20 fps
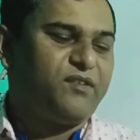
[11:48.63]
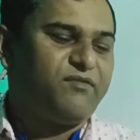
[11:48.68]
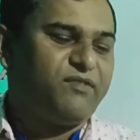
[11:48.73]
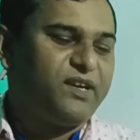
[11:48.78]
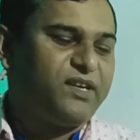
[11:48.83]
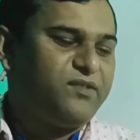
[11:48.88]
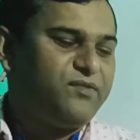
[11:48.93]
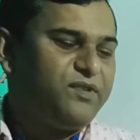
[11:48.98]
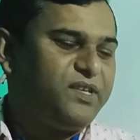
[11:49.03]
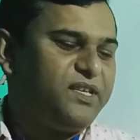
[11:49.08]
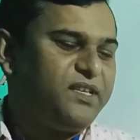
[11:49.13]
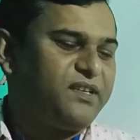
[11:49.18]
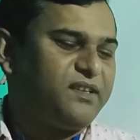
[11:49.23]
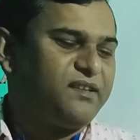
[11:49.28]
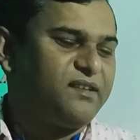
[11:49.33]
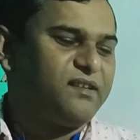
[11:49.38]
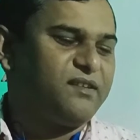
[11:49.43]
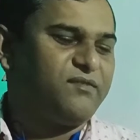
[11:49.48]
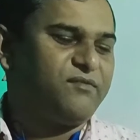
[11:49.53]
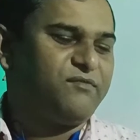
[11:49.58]
and
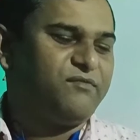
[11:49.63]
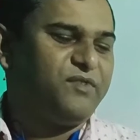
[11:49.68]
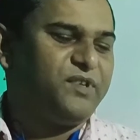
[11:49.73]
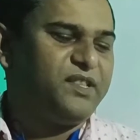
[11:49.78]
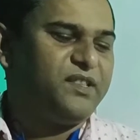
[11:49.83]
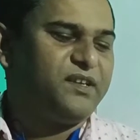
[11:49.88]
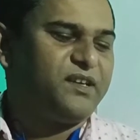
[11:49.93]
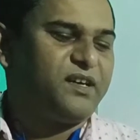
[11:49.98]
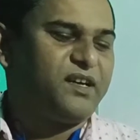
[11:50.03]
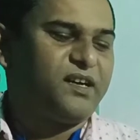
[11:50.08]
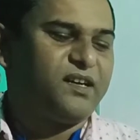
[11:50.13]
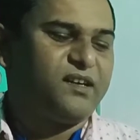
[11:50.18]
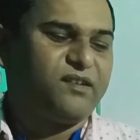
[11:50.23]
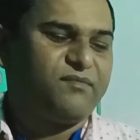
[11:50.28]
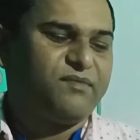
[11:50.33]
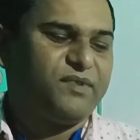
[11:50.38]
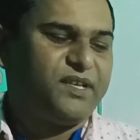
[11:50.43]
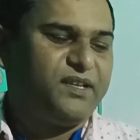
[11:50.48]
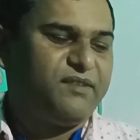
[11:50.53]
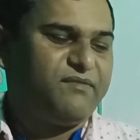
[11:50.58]
doing with the heart of
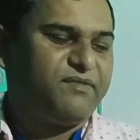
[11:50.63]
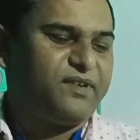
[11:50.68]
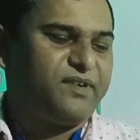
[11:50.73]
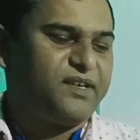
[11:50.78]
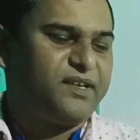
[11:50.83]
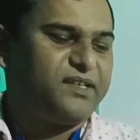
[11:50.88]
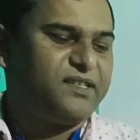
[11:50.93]
any fate,